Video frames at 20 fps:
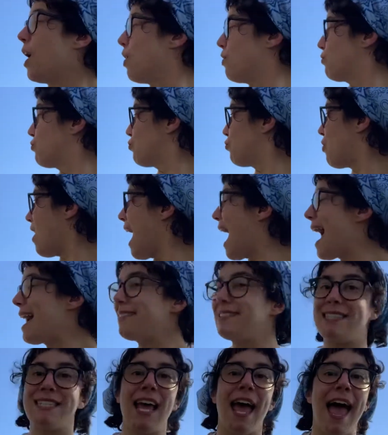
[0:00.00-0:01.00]

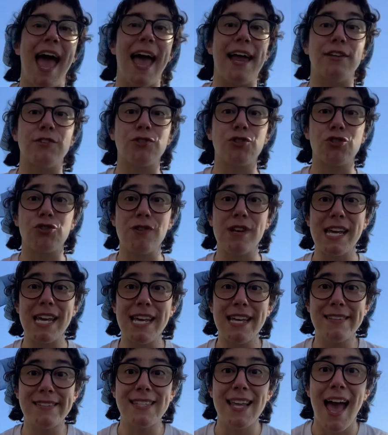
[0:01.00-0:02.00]
grass and
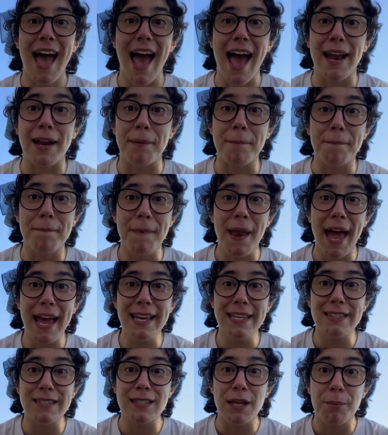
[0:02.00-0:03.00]
trees and a
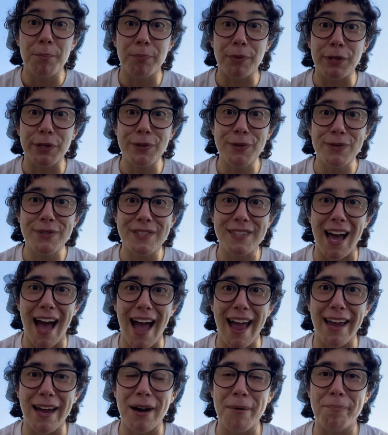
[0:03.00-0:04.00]
nice blue
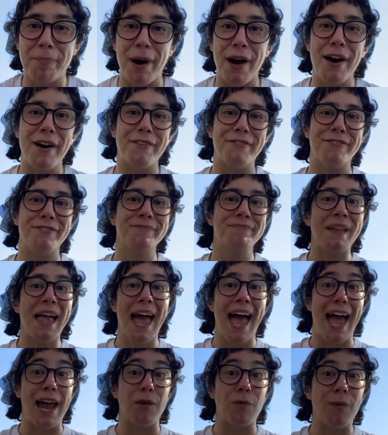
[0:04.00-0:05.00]
sky above.
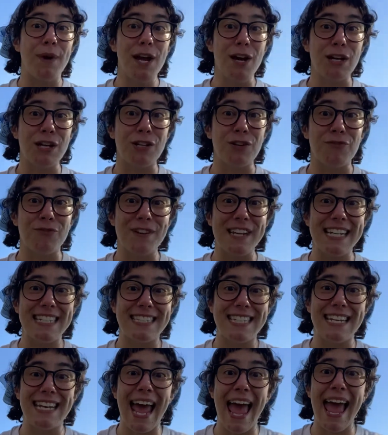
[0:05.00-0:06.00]
And we are going to read
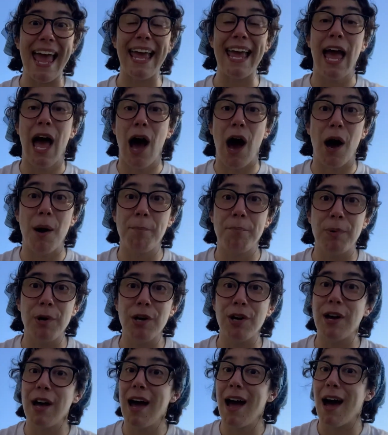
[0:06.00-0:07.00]
today a
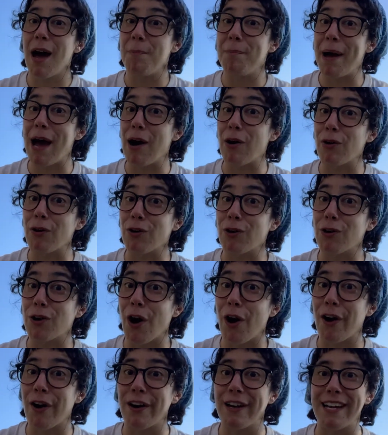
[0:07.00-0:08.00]
book about
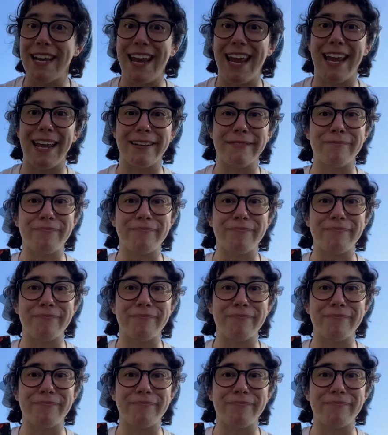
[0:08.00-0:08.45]
gardening.